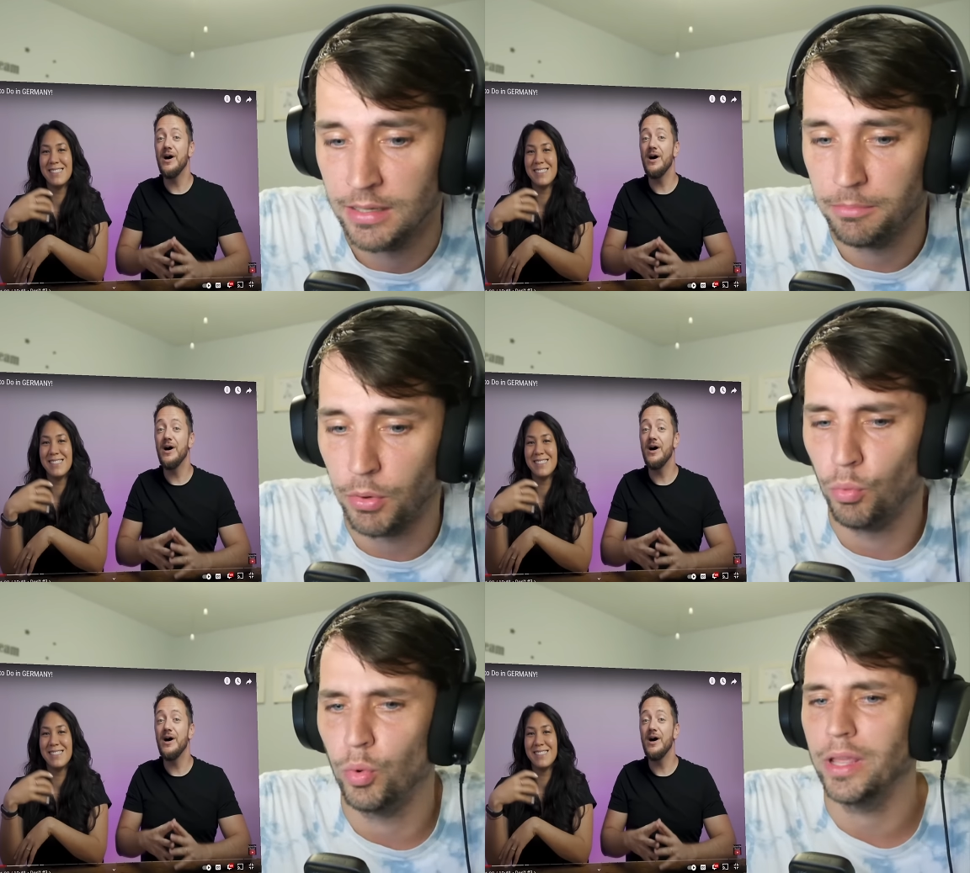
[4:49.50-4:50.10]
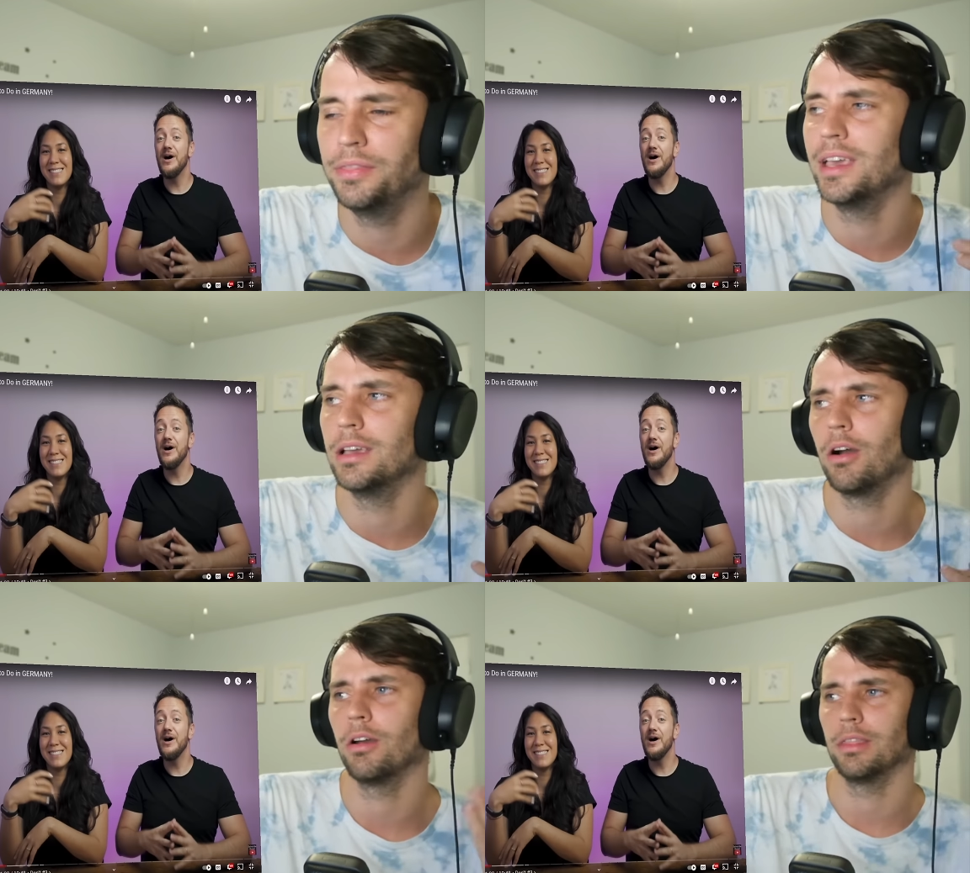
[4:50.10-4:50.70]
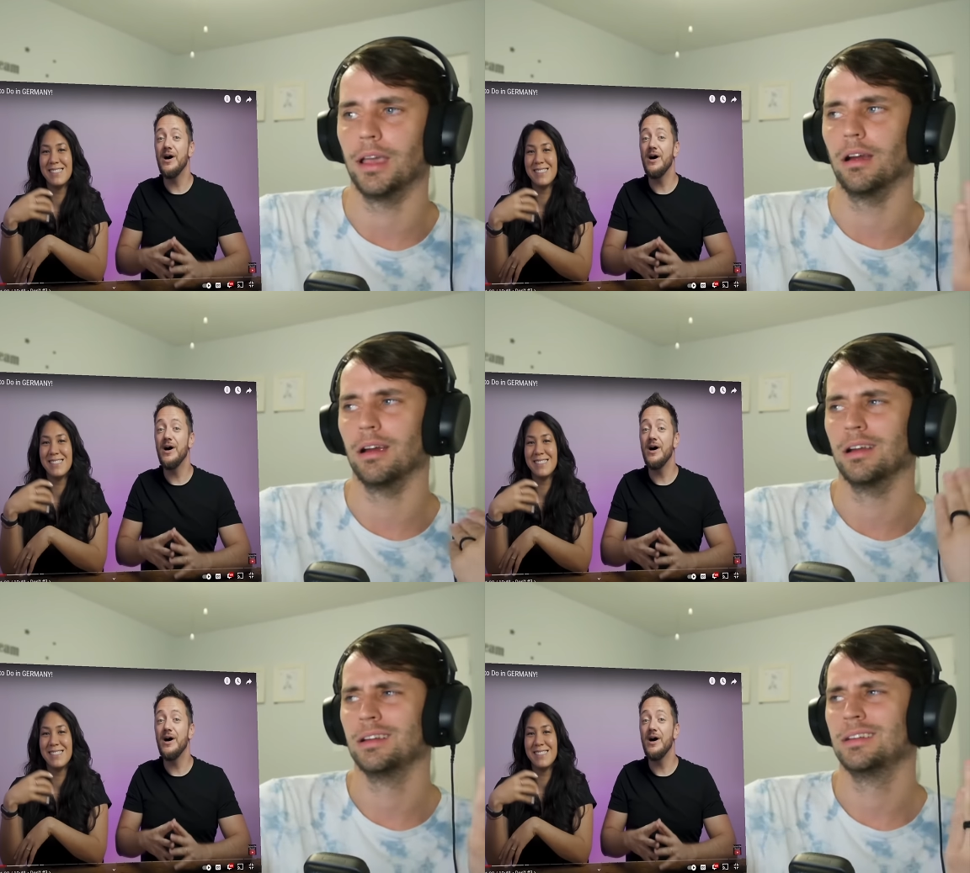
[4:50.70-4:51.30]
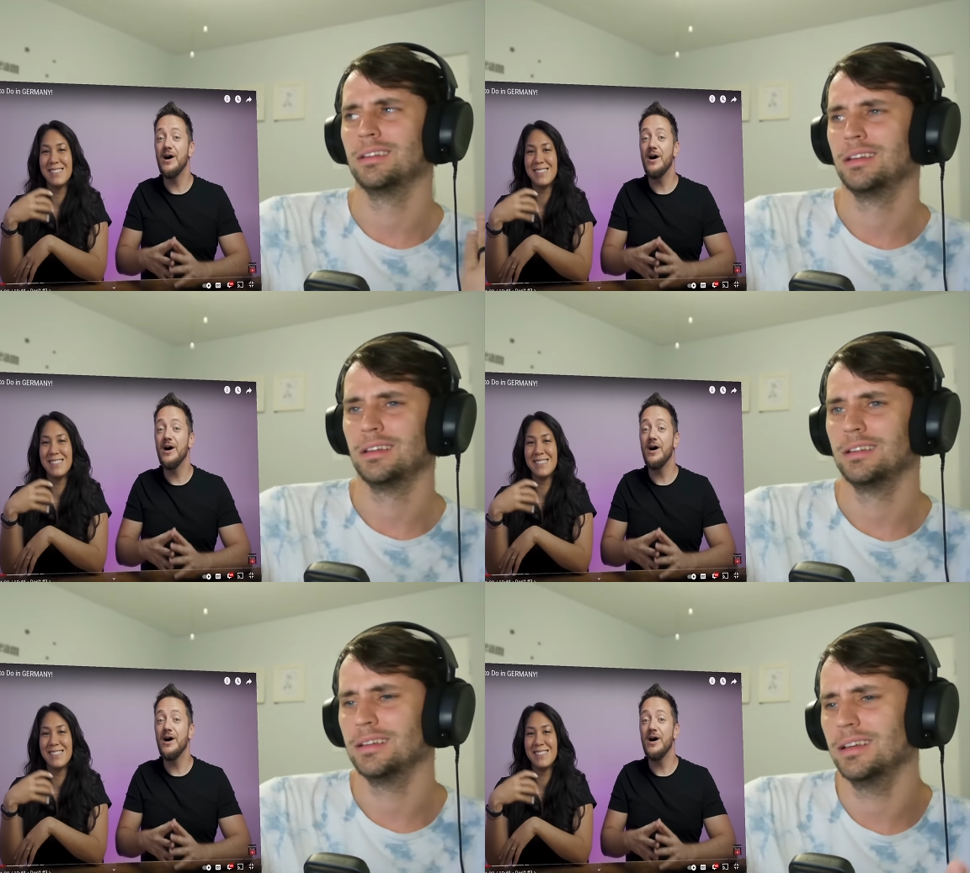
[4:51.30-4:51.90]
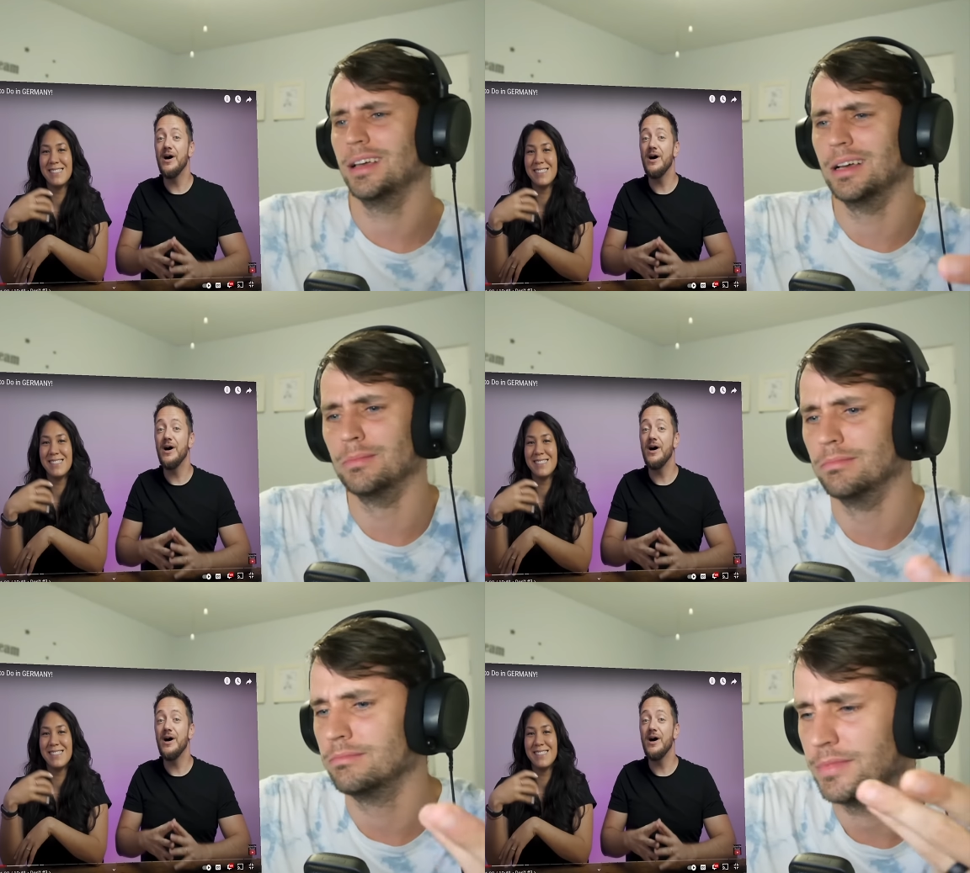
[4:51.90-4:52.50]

Speaker 1: but when they are there, um,